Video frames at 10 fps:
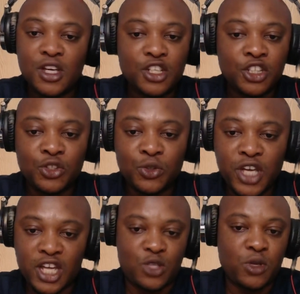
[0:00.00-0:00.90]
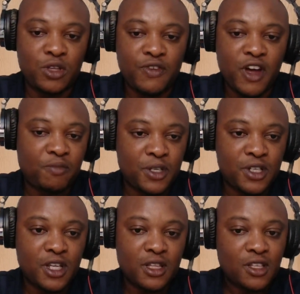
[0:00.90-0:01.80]
you get
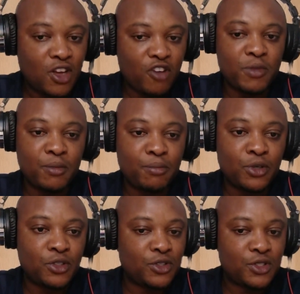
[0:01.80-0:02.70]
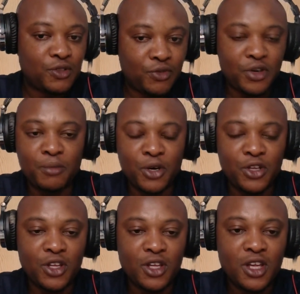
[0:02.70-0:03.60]
25% government bonus, free money.